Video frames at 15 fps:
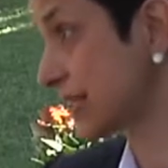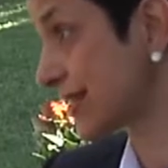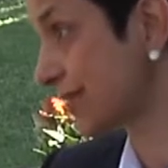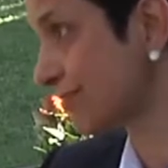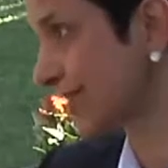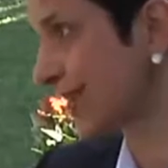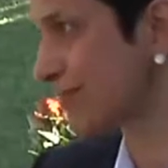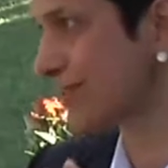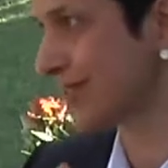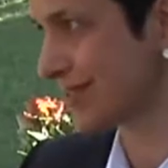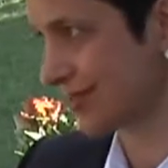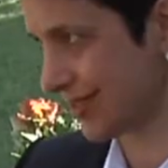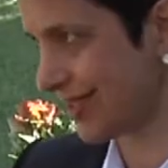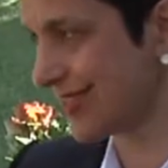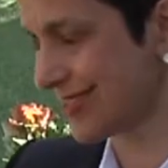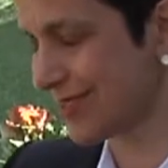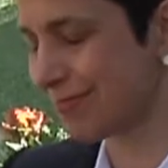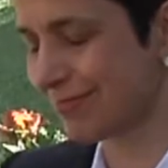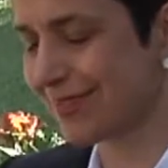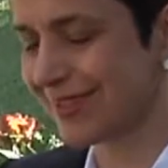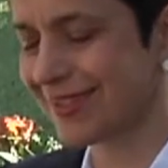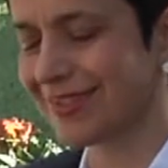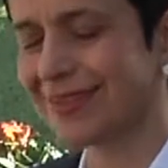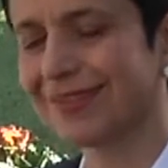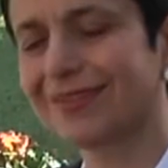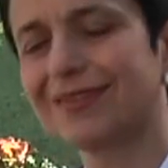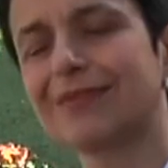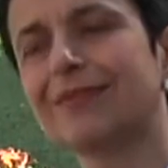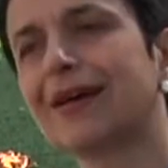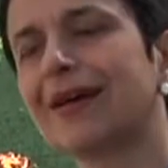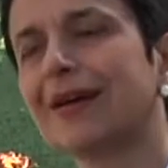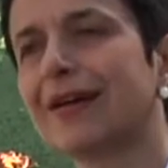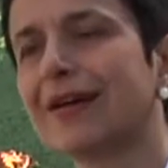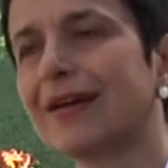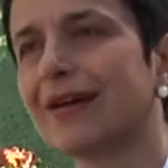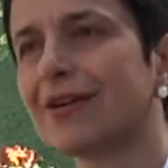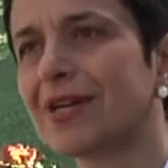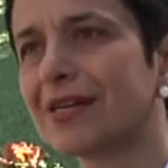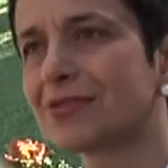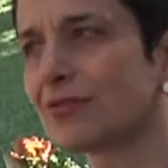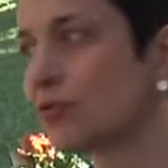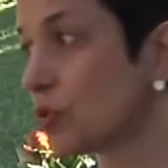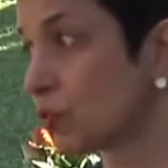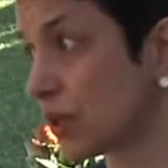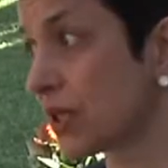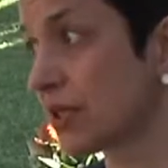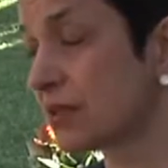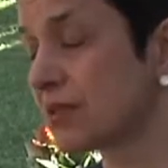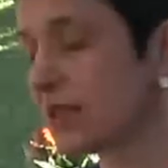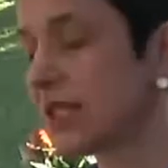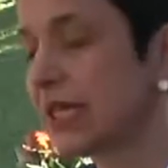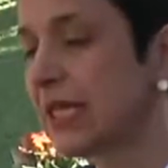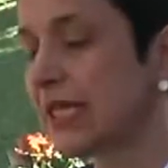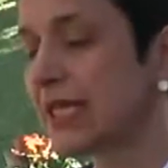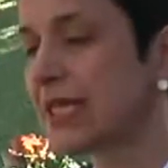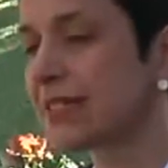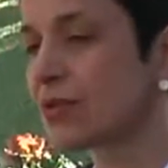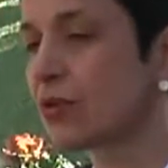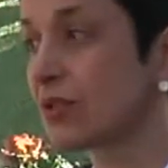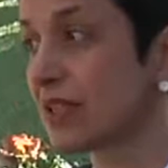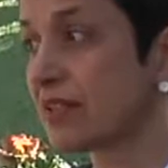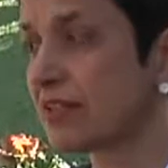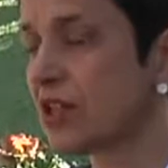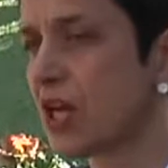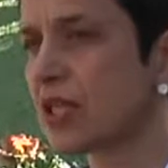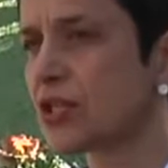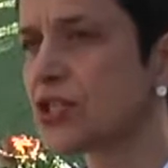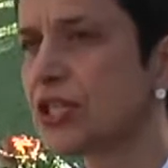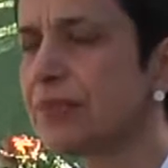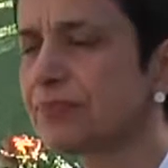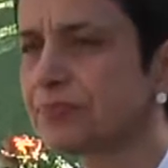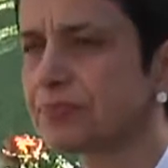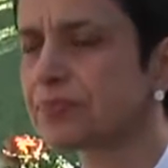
Sometimes it's in some uh, uh, areas of the world, mm-hmm. it's called ethnology.